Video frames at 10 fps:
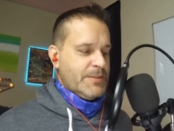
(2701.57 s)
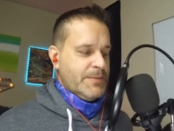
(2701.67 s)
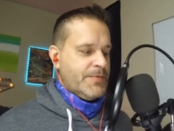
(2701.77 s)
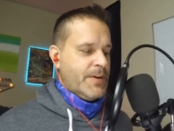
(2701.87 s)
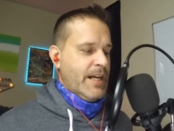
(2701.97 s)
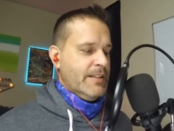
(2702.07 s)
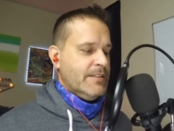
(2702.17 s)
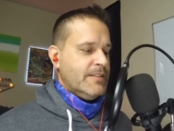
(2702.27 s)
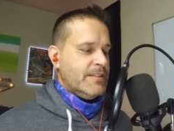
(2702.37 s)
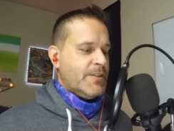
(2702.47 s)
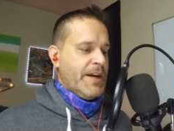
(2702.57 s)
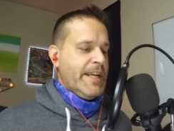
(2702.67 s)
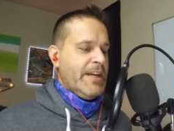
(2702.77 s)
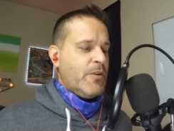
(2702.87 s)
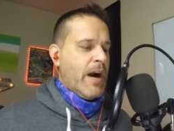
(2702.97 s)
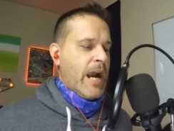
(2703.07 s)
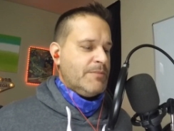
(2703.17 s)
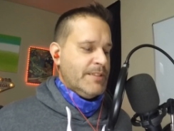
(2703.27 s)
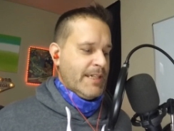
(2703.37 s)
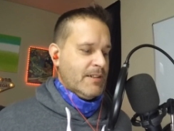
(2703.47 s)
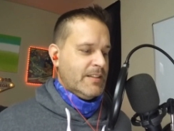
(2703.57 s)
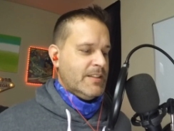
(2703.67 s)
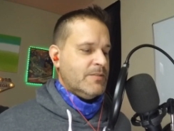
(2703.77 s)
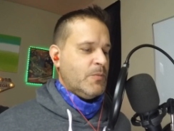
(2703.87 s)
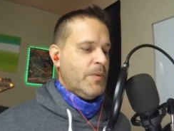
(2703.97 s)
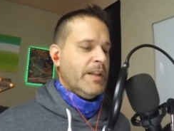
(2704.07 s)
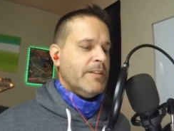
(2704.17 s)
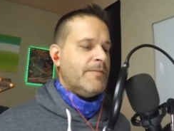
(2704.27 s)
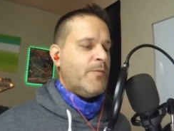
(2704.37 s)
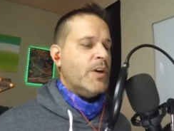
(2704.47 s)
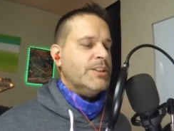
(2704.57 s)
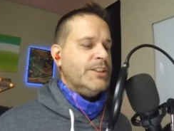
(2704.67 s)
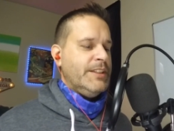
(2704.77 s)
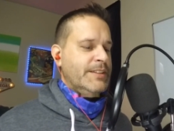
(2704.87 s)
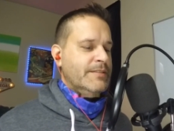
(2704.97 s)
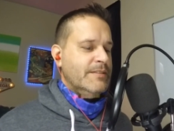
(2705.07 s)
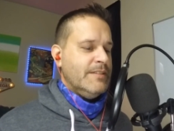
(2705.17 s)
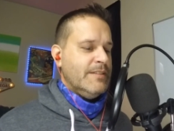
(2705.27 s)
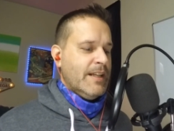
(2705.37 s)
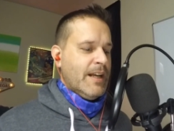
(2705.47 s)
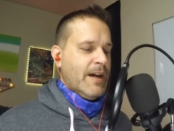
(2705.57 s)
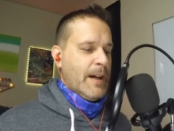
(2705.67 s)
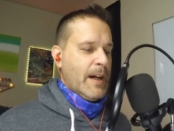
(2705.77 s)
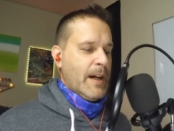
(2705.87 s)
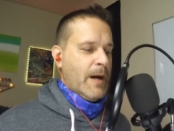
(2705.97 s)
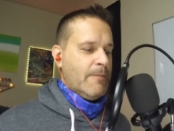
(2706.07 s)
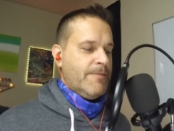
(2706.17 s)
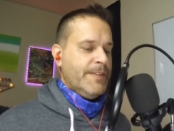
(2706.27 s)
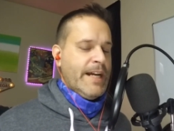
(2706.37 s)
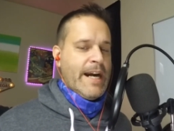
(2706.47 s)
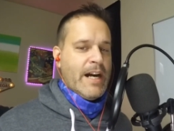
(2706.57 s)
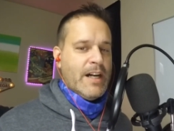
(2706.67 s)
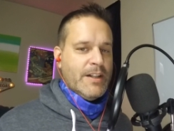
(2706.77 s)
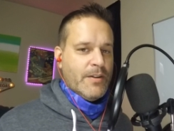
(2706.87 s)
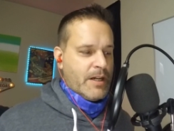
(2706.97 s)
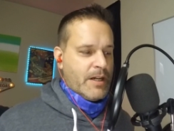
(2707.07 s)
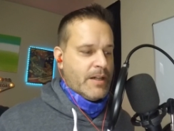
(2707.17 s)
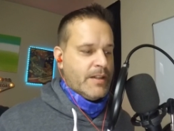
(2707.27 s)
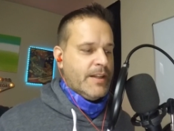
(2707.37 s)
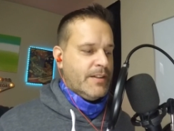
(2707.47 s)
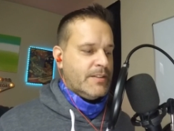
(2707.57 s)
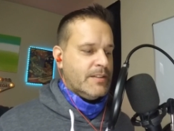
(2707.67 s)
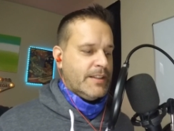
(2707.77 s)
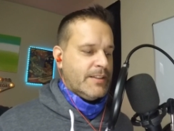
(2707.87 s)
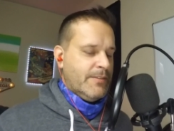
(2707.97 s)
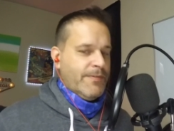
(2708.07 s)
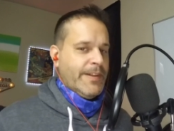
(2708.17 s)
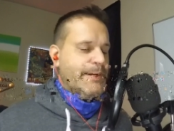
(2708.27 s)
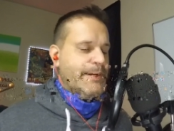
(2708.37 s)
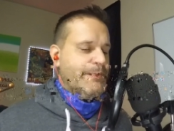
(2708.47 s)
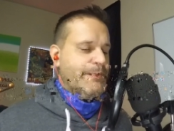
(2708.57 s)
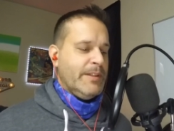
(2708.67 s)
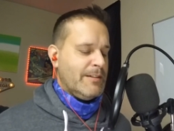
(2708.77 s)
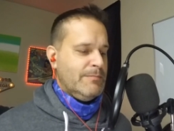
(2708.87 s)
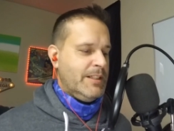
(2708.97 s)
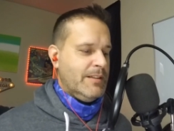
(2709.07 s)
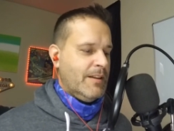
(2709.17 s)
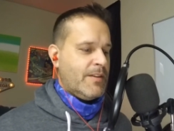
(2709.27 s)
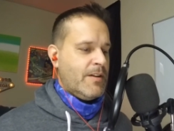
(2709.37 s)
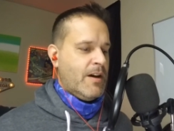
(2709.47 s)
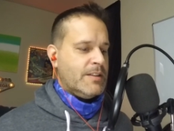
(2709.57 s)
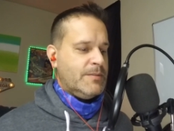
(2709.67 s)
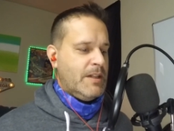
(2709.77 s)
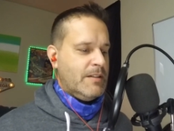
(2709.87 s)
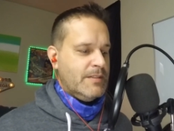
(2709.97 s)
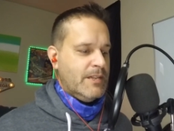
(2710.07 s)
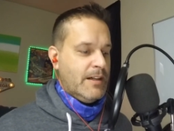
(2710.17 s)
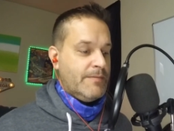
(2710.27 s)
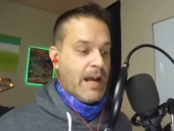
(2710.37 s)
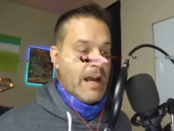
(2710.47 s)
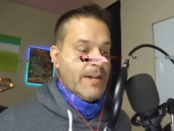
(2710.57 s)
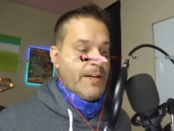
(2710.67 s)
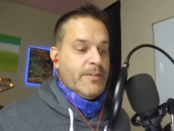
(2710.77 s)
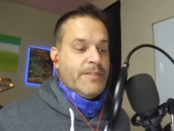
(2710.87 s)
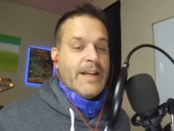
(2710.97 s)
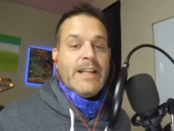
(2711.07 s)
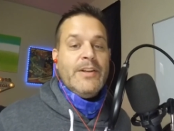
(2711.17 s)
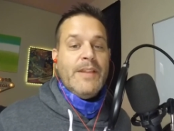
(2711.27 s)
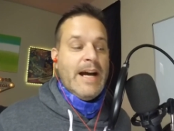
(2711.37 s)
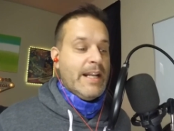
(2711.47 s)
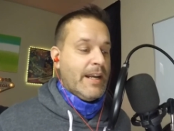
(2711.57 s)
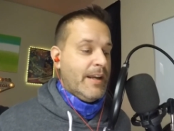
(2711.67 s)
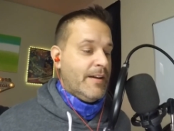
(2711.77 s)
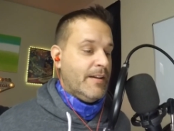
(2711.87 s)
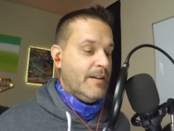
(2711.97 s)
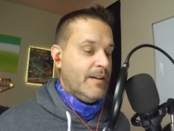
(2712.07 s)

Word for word: with Friends. Cranky Craps Dealers. Wheel of Fortune. Flare, you know, the bartenders like to flare it up a little bit and toss around stuff. I don't even know if they can do that again.